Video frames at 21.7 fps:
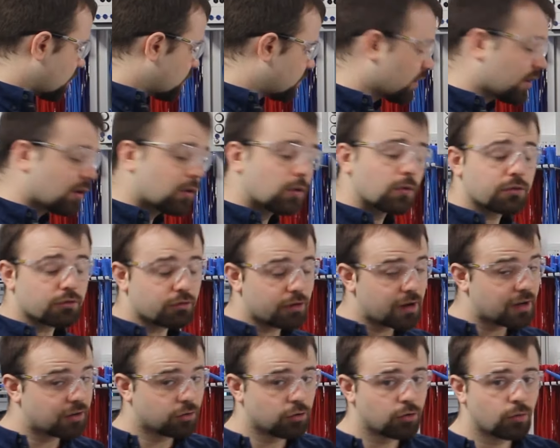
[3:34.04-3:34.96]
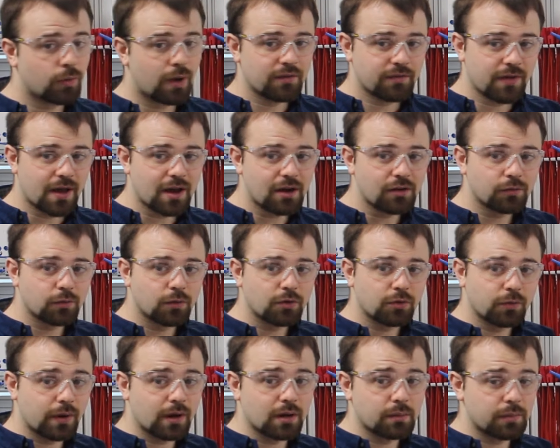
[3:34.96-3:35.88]
single 3 two-way valve
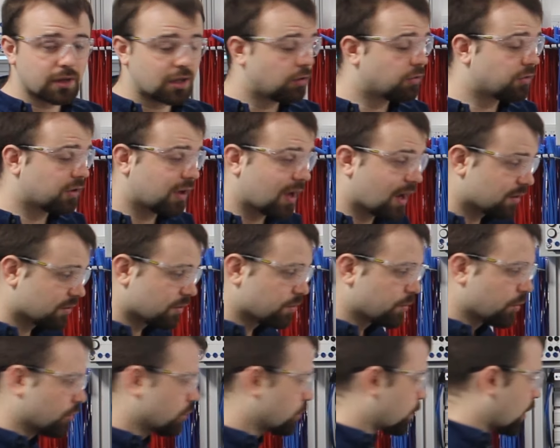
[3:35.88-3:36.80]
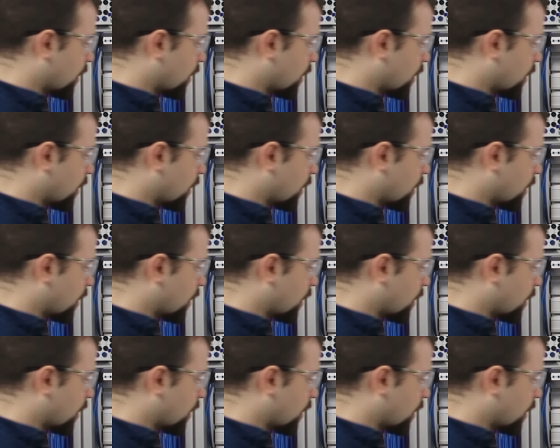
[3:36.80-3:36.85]
which we're going to be using as a push